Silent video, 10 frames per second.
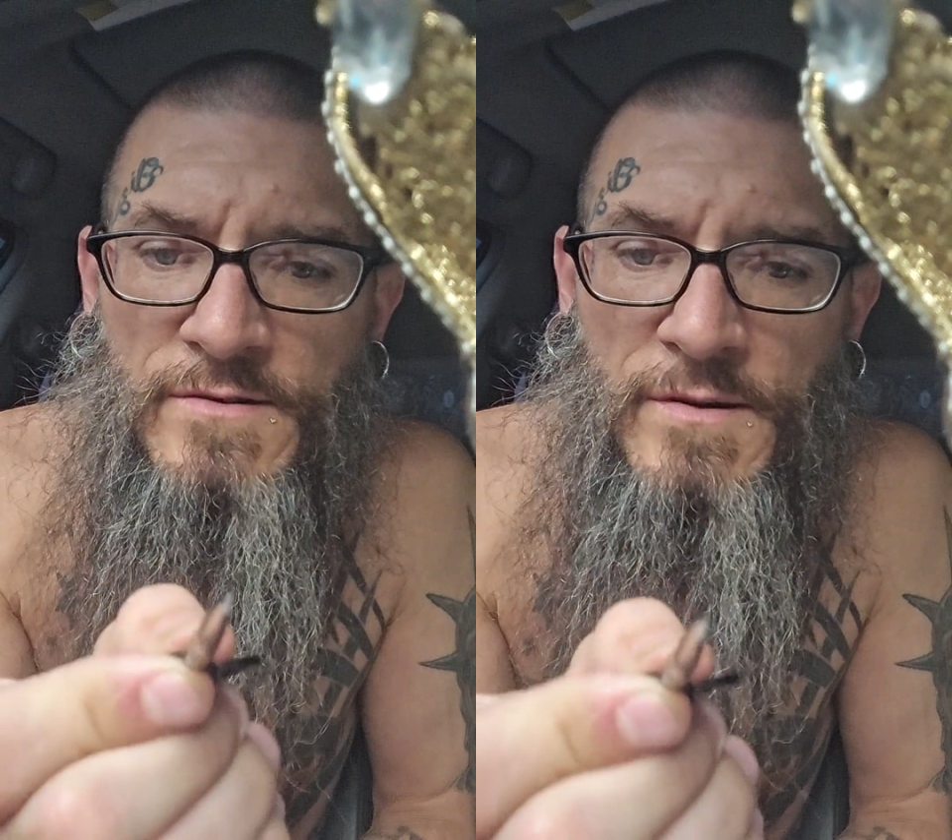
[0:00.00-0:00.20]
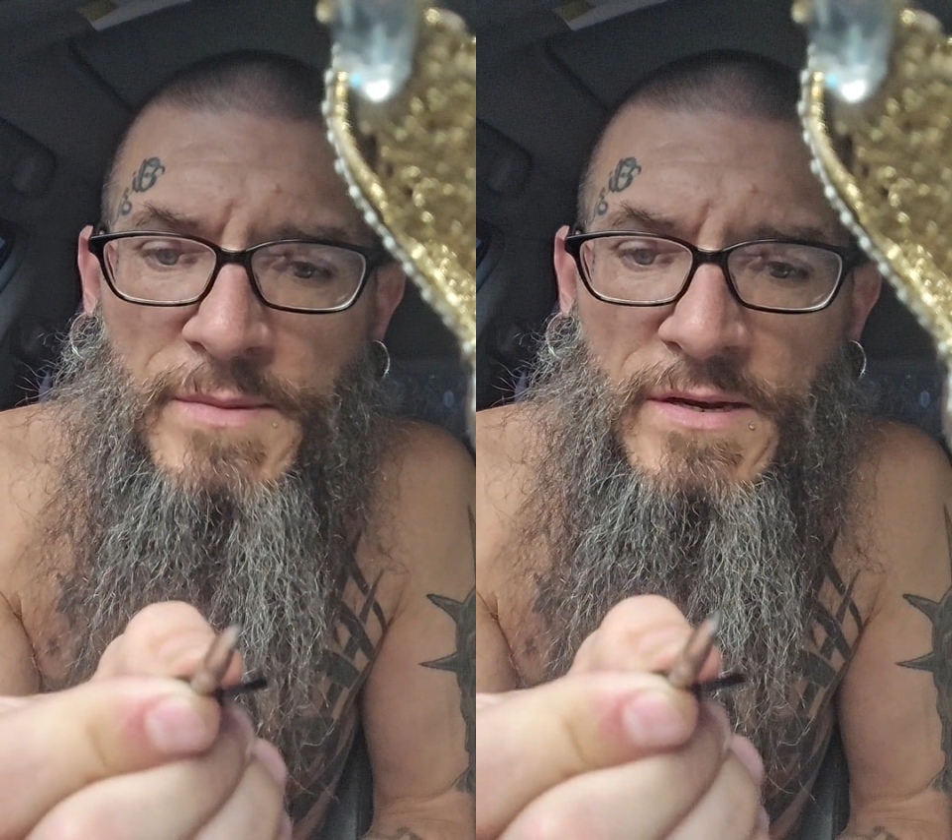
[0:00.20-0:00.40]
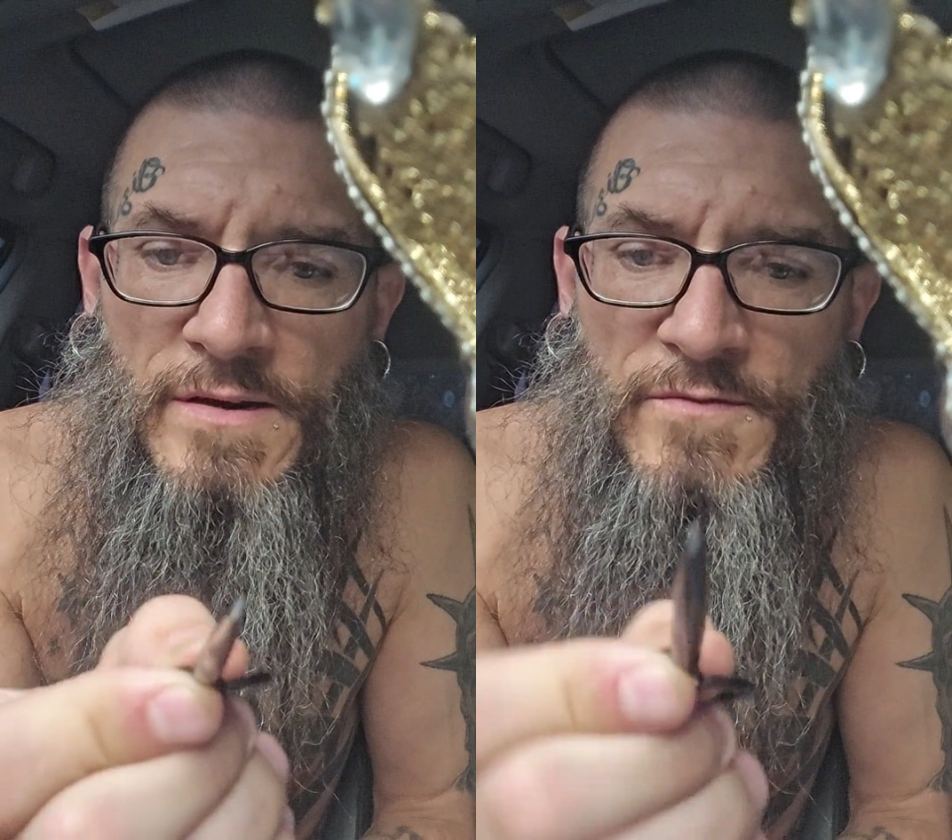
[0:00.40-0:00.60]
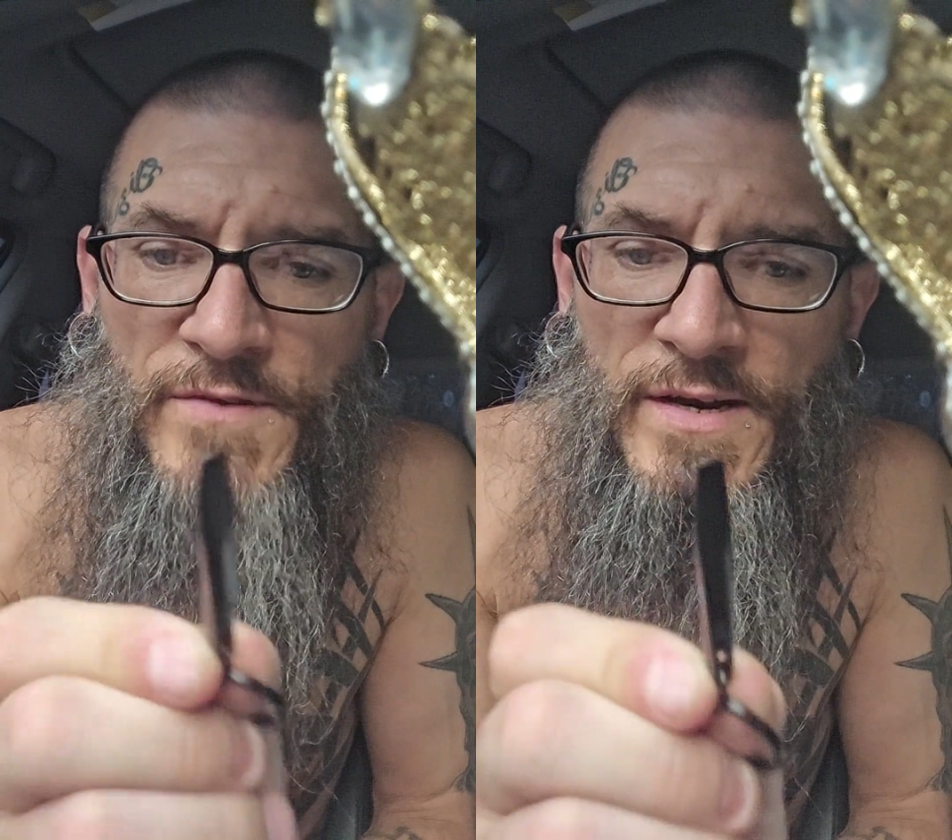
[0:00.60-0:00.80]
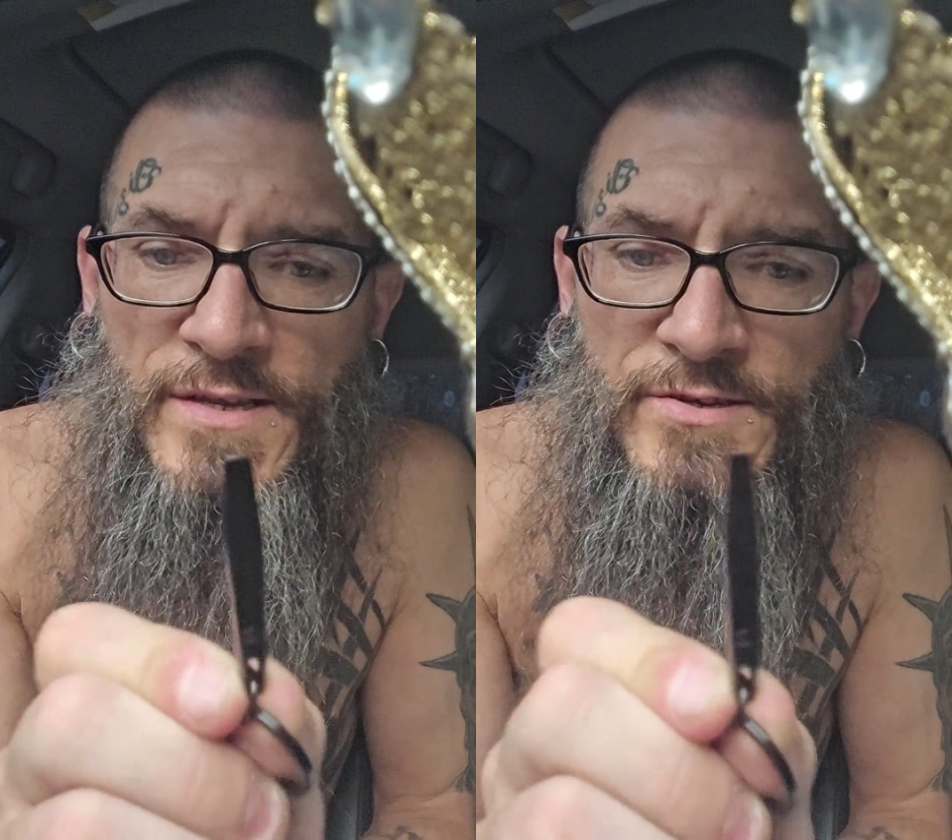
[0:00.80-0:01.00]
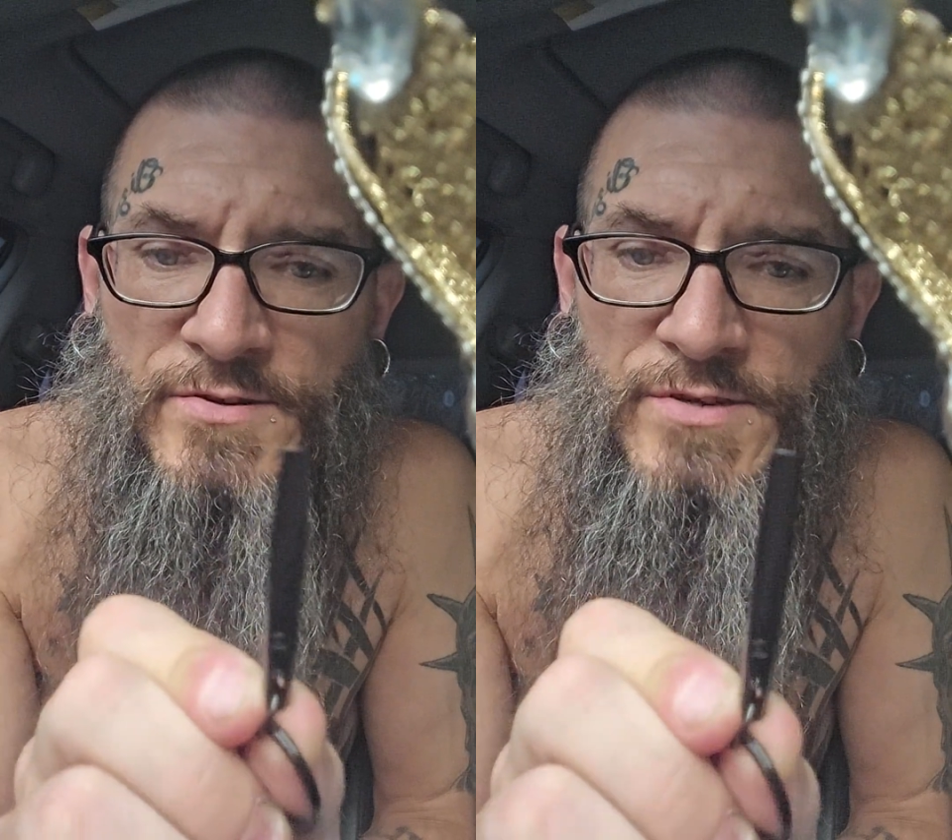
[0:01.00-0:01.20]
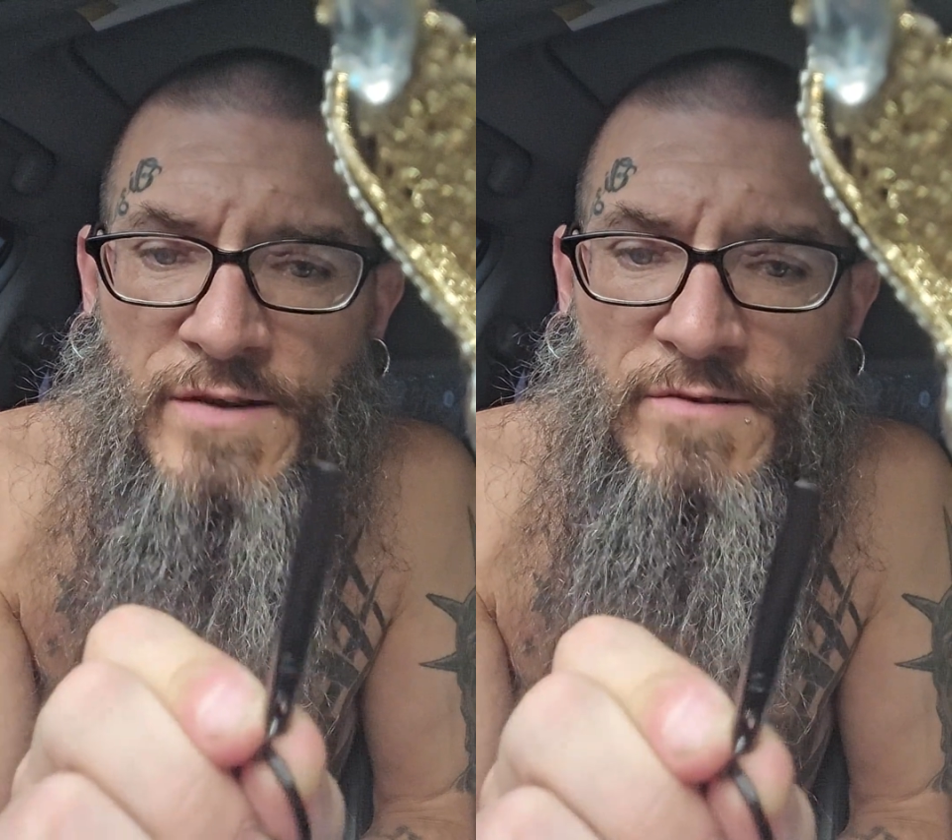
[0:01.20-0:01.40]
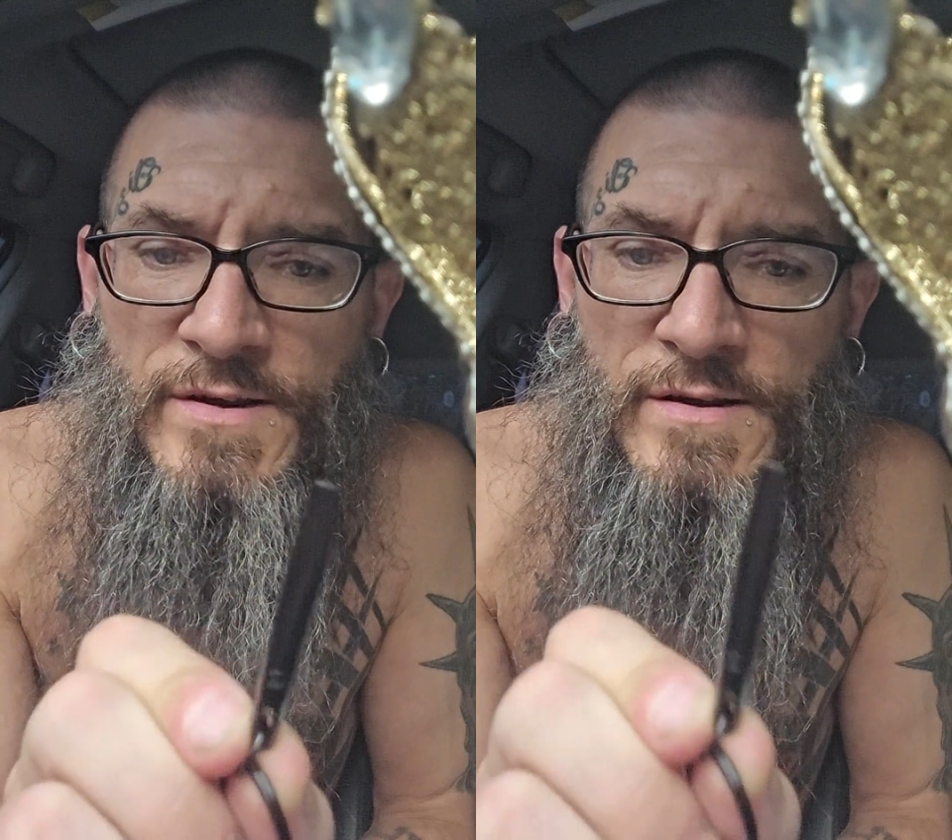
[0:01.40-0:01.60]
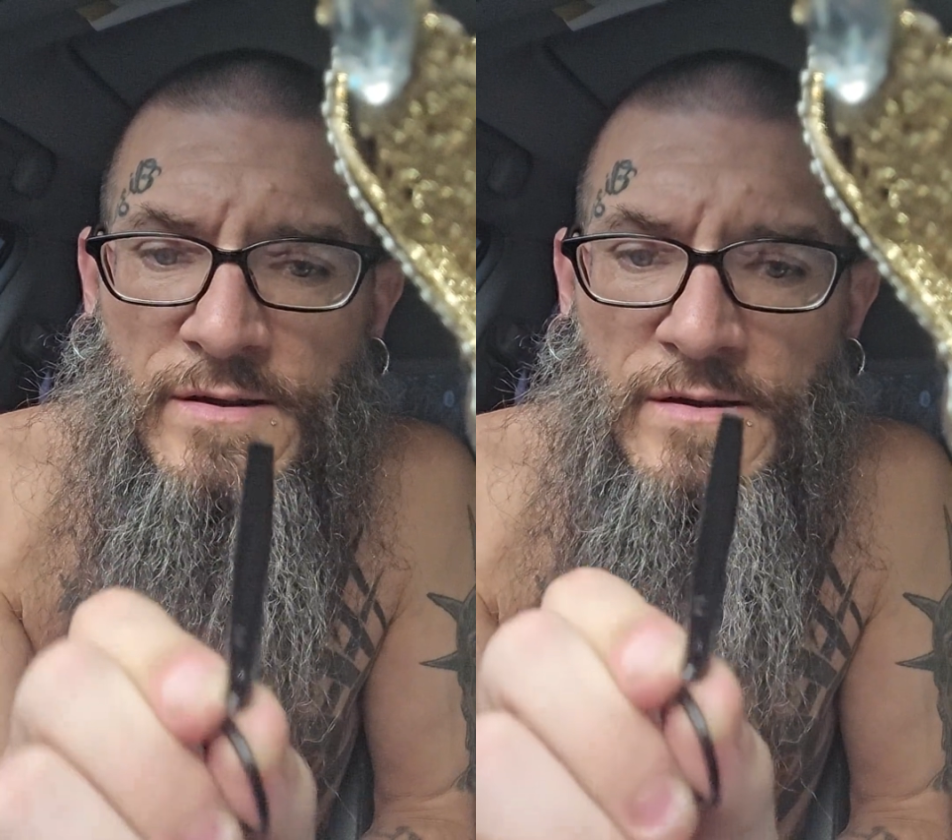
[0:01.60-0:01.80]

a flathead screwdriver.